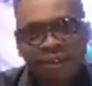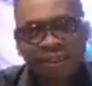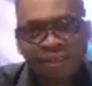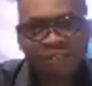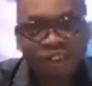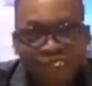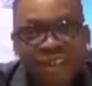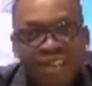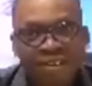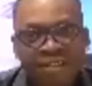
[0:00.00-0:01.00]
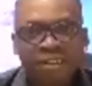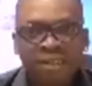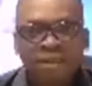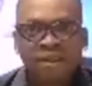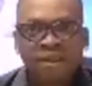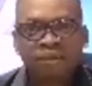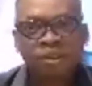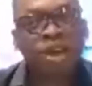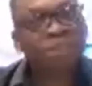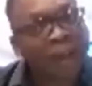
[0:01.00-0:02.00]
For free.
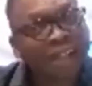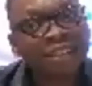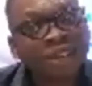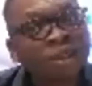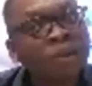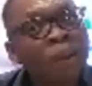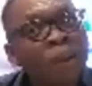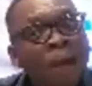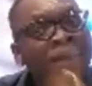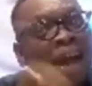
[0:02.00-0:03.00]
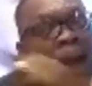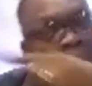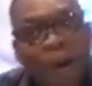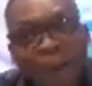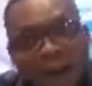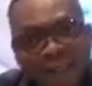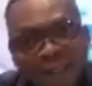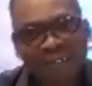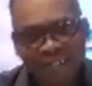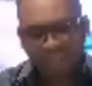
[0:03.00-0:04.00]
Because broadcast not over for wherever I come from, no.
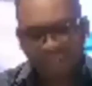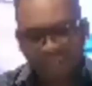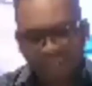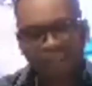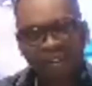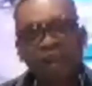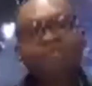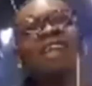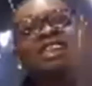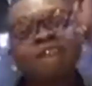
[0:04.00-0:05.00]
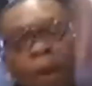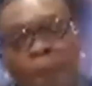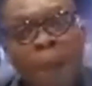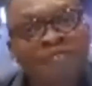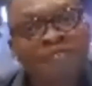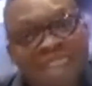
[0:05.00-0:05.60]
If you have to solve a package,